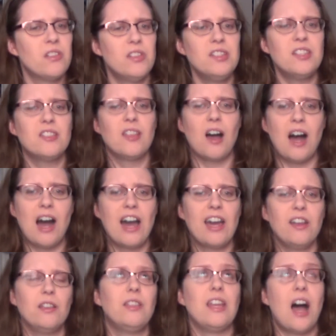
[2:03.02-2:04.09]
This is the,
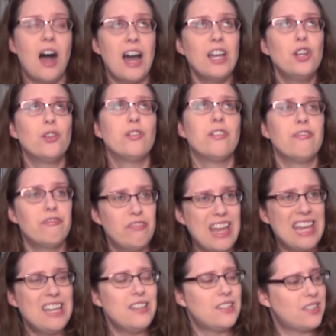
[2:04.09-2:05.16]
the Iron
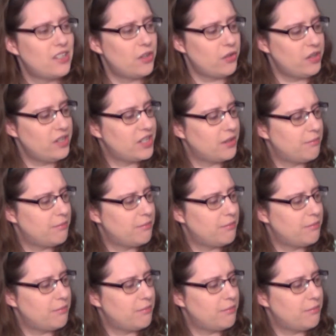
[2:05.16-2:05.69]
Fey series